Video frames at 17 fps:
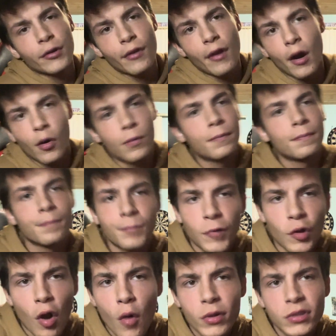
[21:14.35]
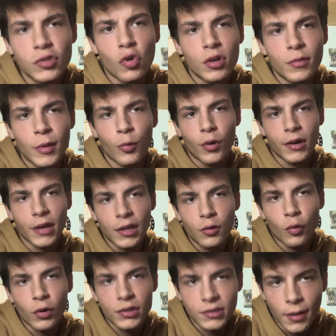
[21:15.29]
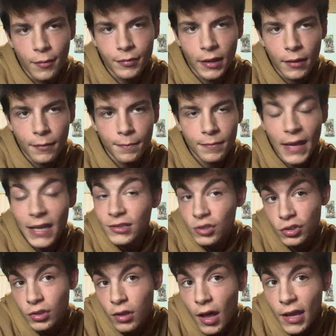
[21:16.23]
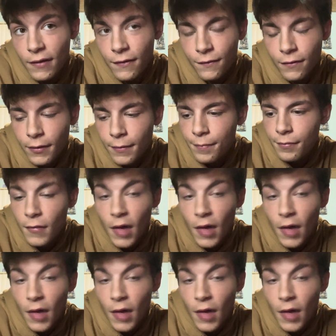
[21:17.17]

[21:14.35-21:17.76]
No, you're always going to be working towards something. That's just life.